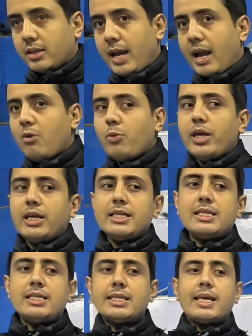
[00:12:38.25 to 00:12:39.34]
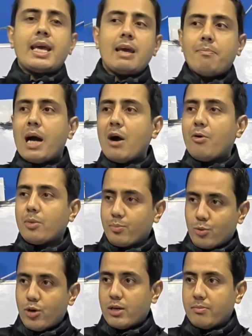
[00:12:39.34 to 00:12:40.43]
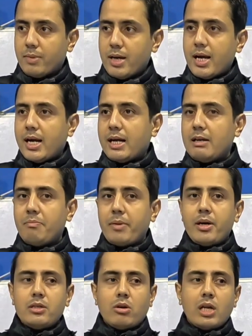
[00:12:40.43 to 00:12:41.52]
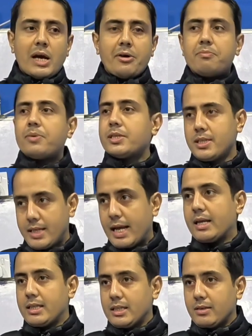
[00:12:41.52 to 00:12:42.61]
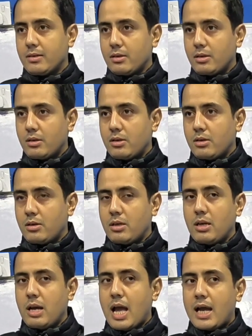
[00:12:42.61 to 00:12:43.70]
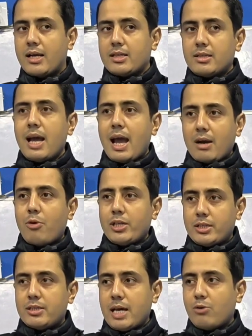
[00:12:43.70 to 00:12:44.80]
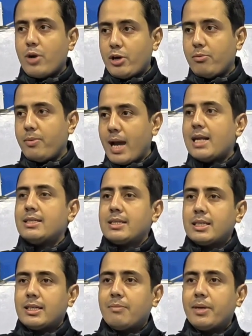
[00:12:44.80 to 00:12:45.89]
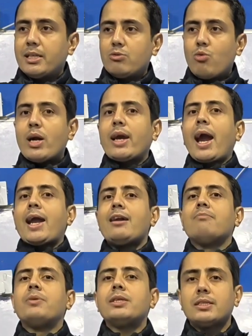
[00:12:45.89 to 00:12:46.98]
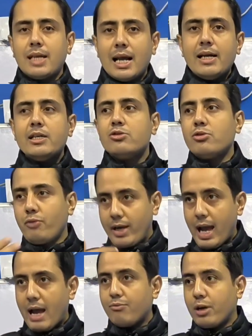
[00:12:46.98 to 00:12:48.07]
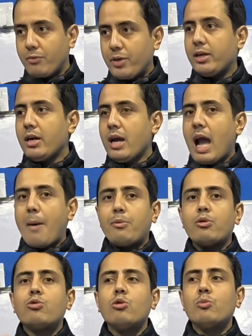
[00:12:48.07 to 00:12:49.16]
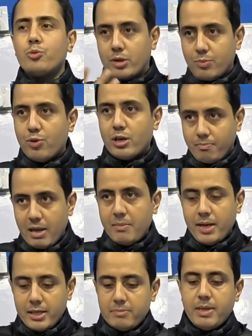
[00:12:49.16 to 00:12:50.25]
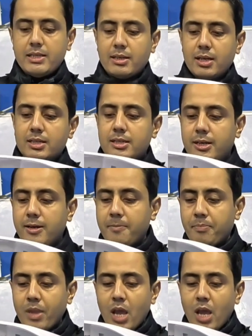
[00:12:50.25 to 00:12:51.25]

Can we escape our boredom? Depends on our personality. I guess the questions are going to be answered here because what kind of personality should we have when we have to cope with boredom? Maybe it is mentioned. Let's read.